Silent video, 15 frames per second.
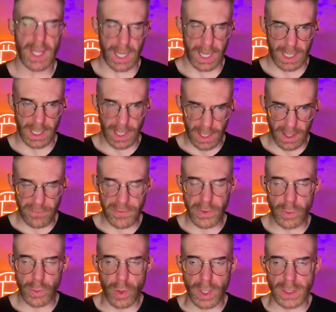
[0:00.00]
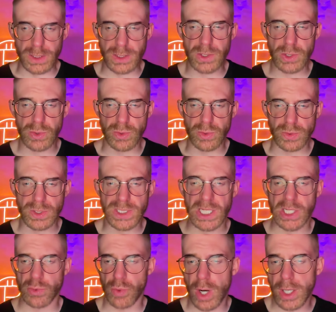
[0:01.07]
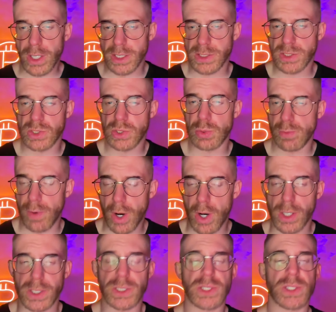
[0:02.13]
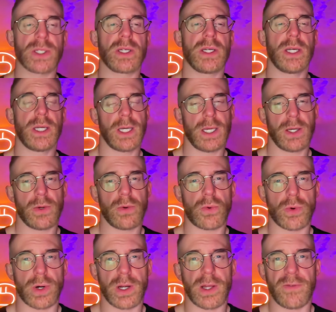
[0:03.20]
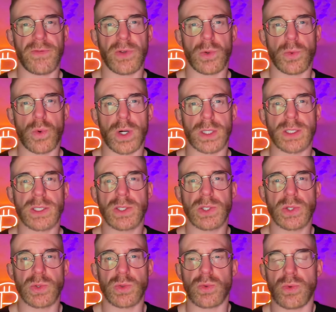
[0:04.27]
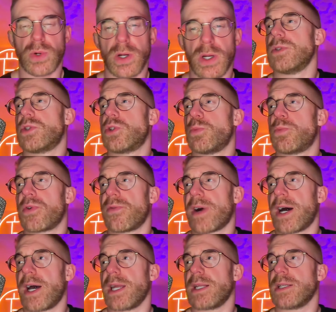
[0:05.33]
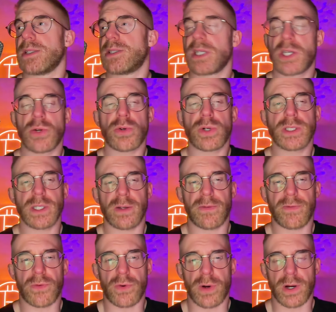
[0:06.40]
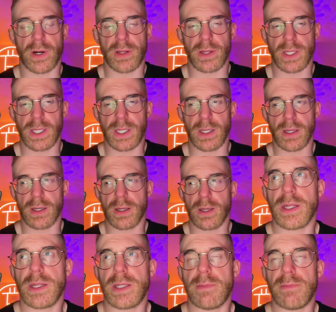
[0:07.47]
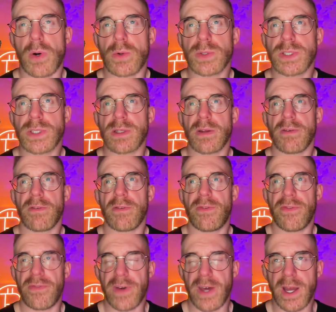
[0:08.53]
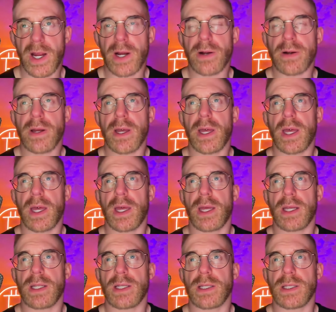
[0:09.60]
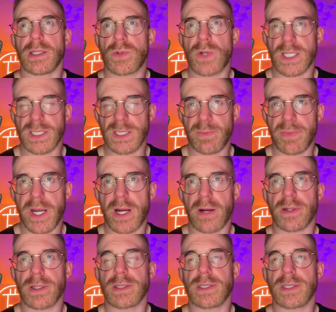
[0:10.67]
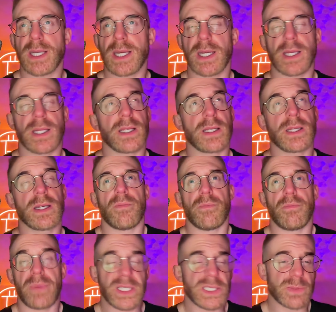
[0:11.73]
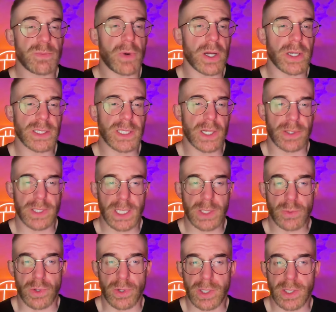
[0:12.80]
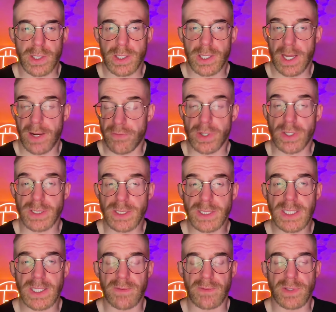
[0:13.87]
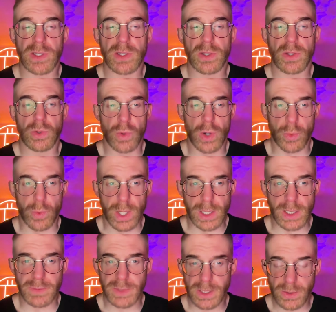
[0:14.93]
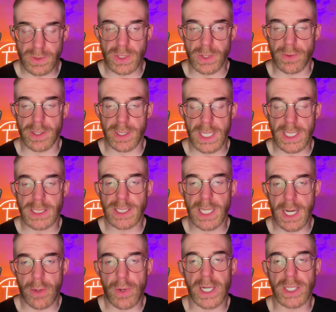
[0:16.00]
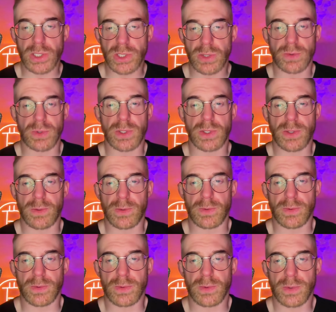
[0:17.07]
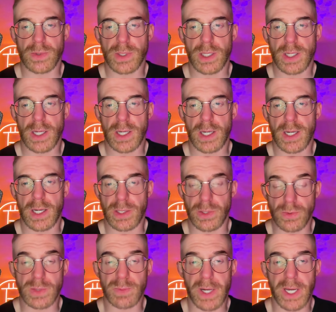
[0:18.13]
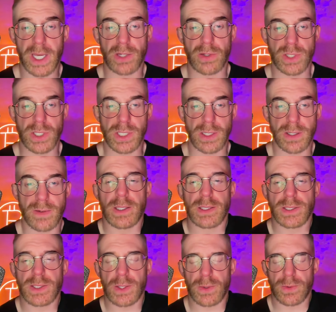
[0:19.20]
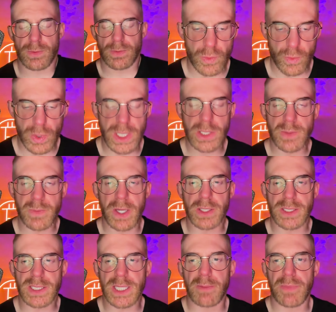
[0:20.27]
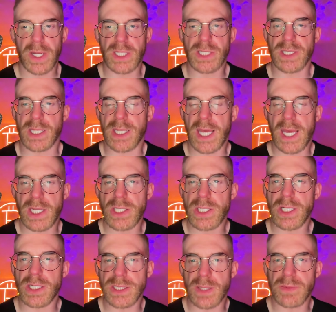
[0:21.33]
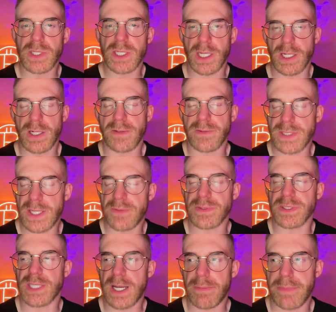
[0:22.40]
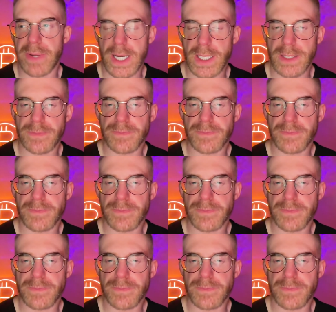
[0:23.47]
And if you want to send rockets to Mars, or if you want to to provide security for the the most fair and transparent and best monetary network ever conceived, you are welcome to do so. And that is how I choose to uh, use my energy. So we need to be on the same page that energy consumption in and of itself is not bad.